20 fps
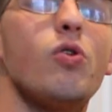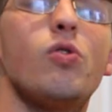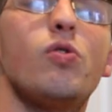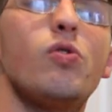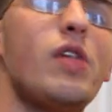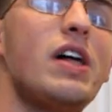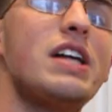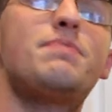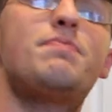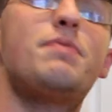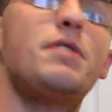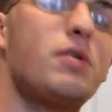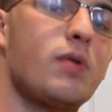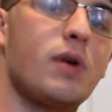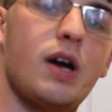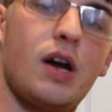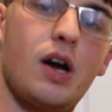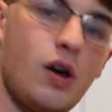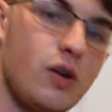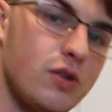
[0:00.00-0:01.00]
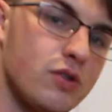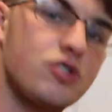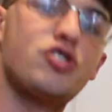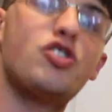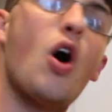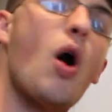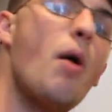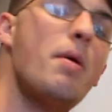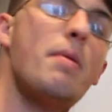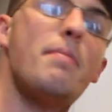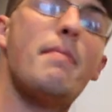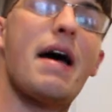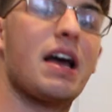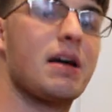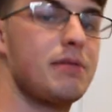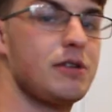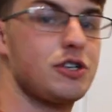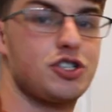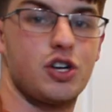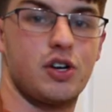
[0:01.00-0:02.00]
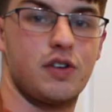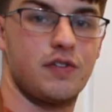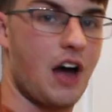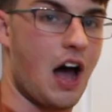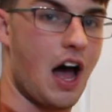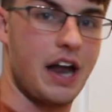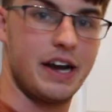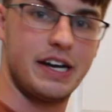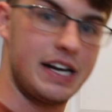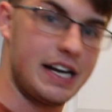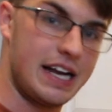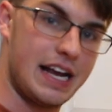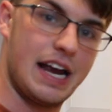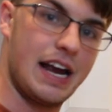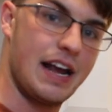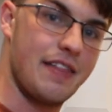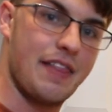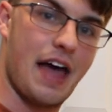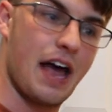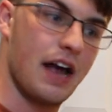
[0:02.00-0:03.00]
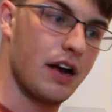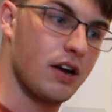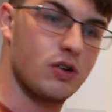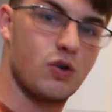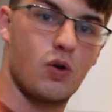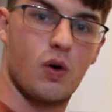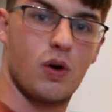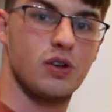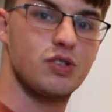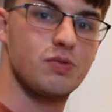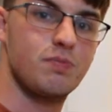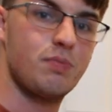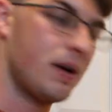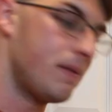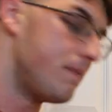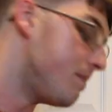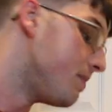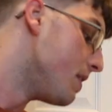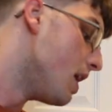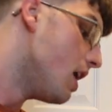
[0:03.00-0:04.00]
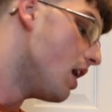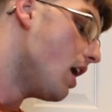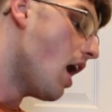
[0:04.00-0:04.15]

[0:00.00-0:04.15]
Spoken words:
Let's be real, Soma and Megumi should have gotten an E in that course, but